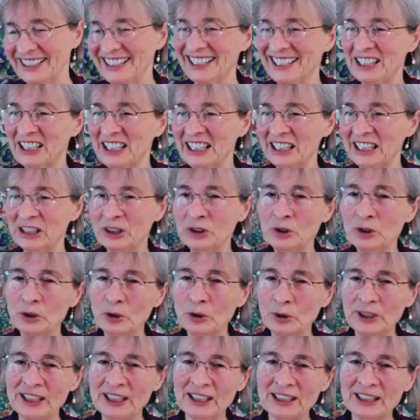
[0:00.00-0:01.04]

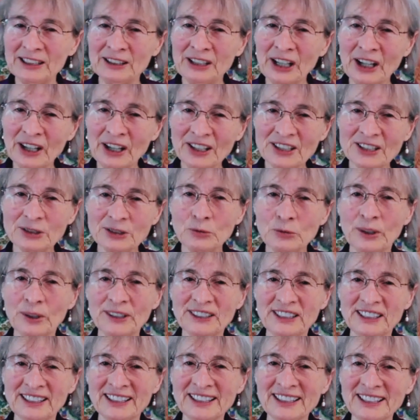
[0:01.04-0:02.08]
It does what
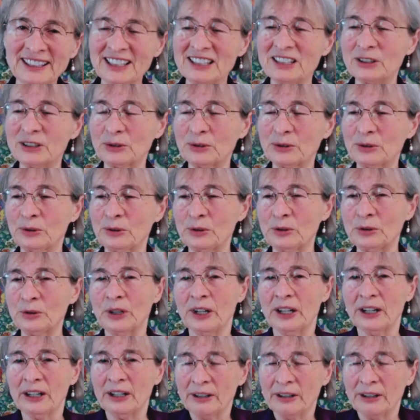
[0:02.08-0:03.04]
it needs to do